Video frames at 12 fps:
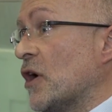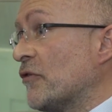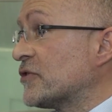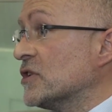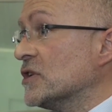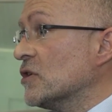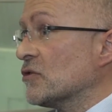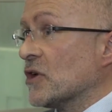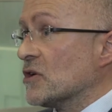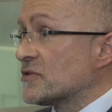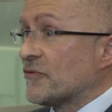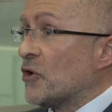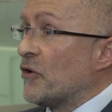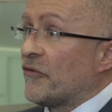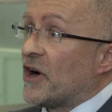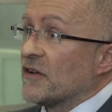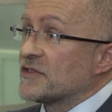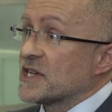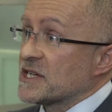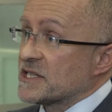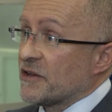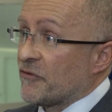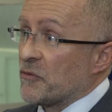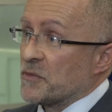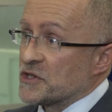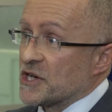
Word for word: Often you'll use 4, 5, 6 different